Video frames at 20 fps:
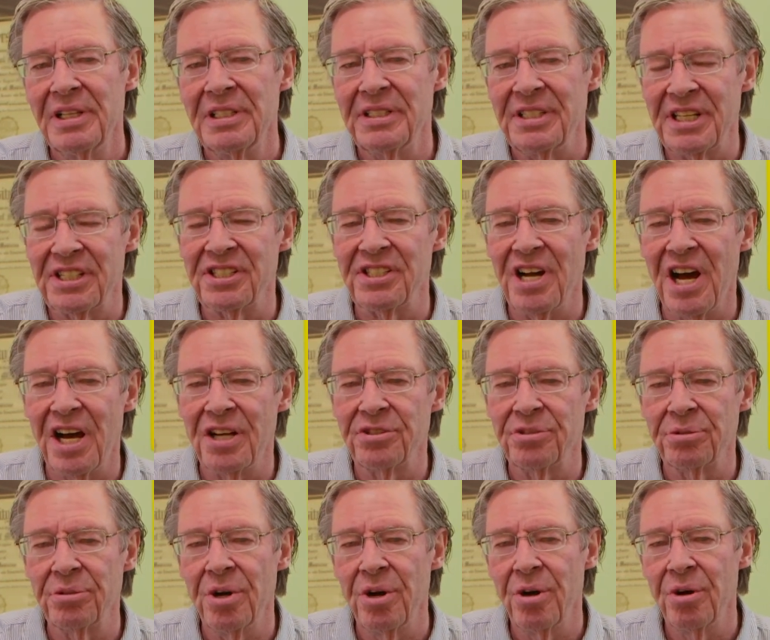
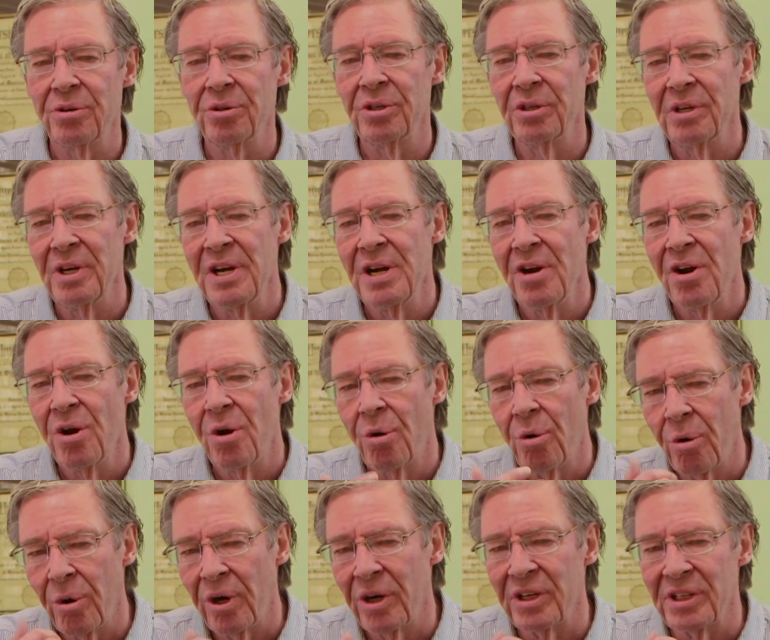testosterone
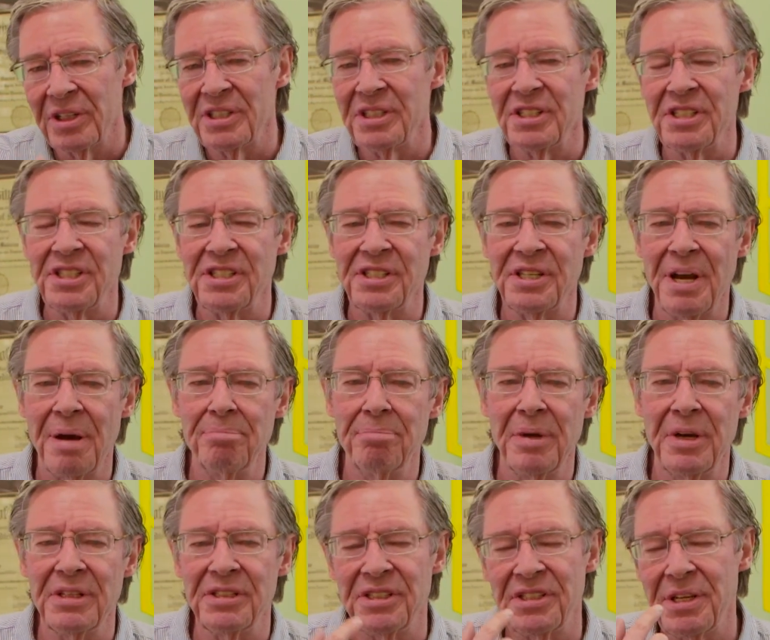or
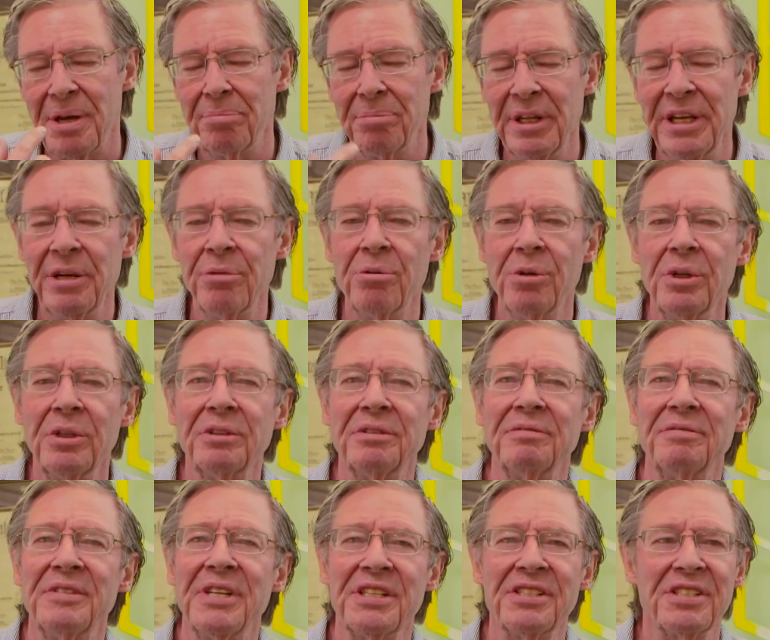sublingual
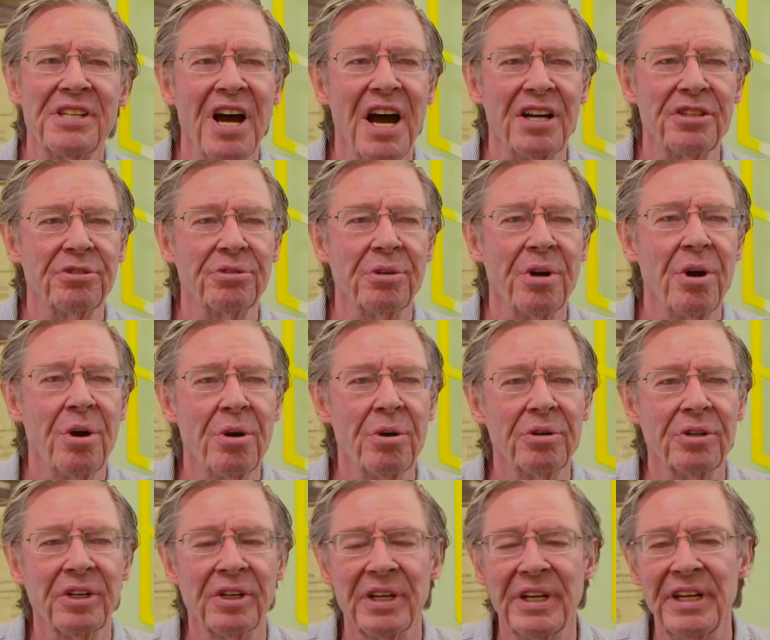testosterone
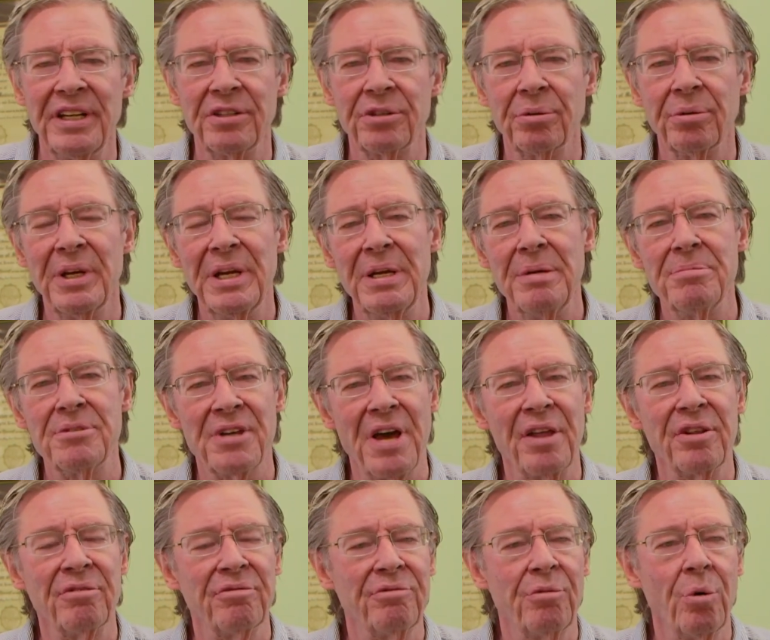or in creams,
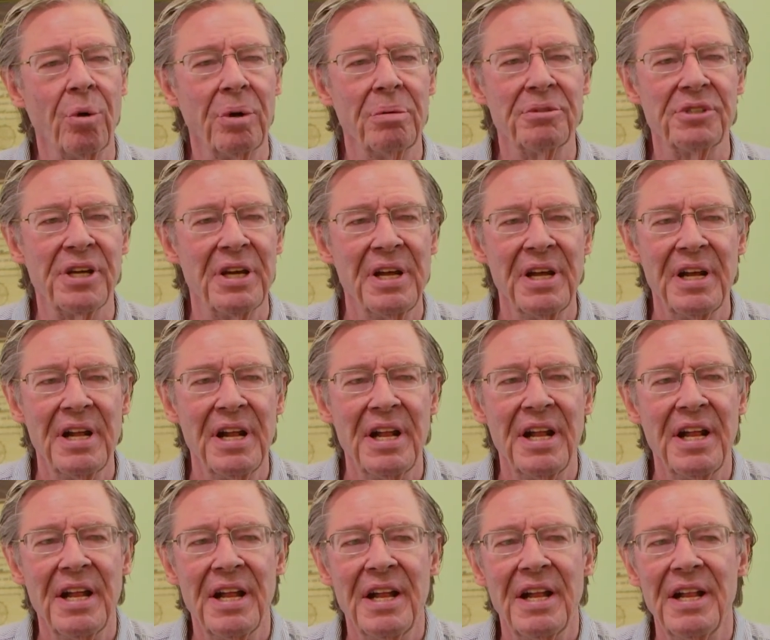other forms,
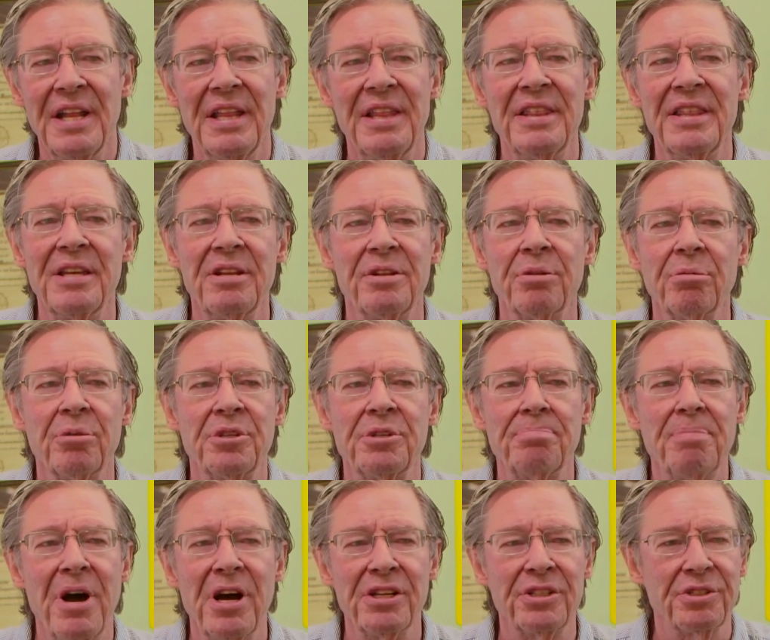that the
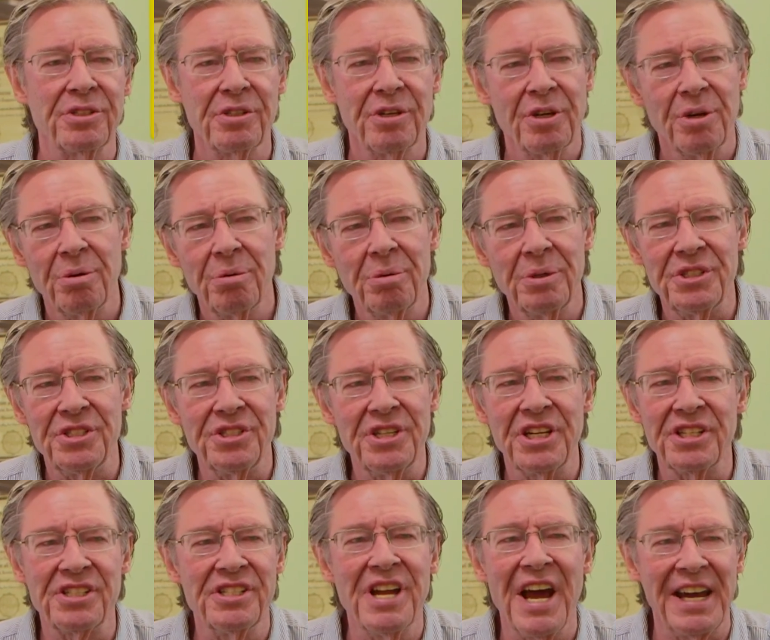response was
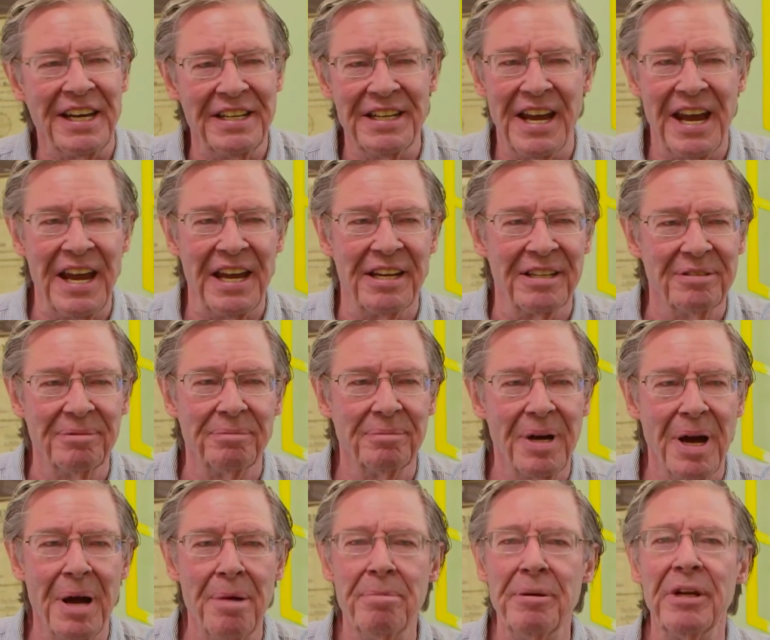just night and day.
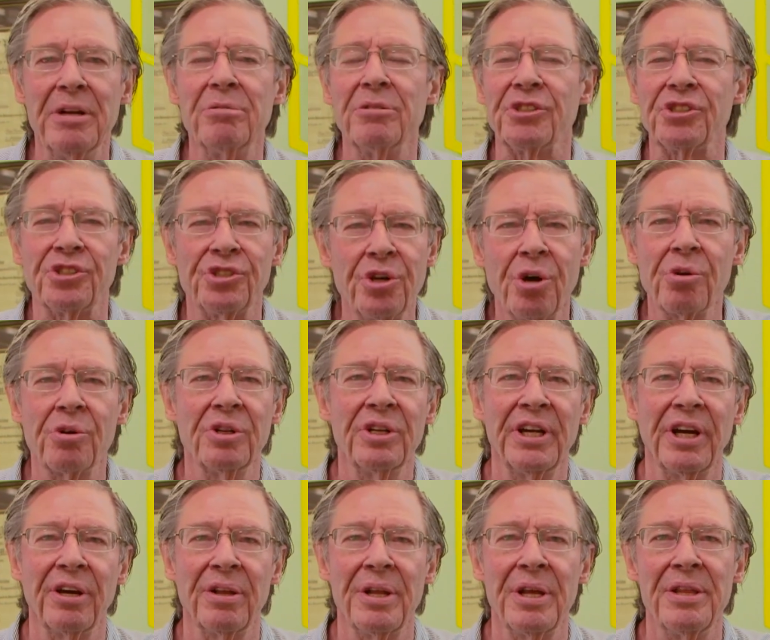I mean, it was so
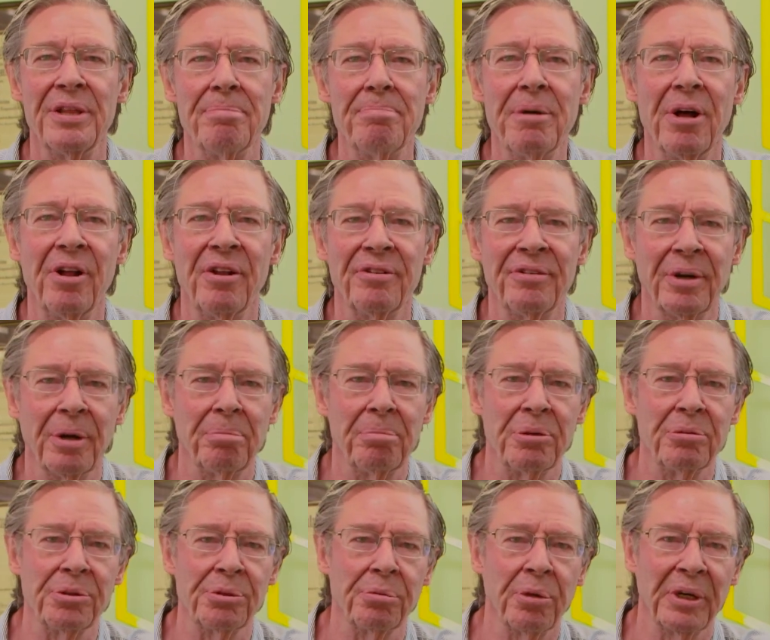clear that the pellet therapy
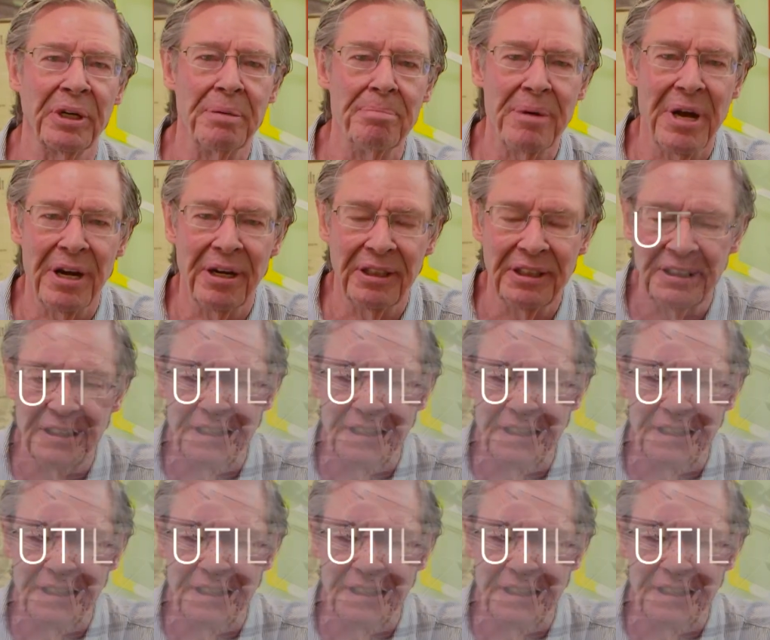was working better.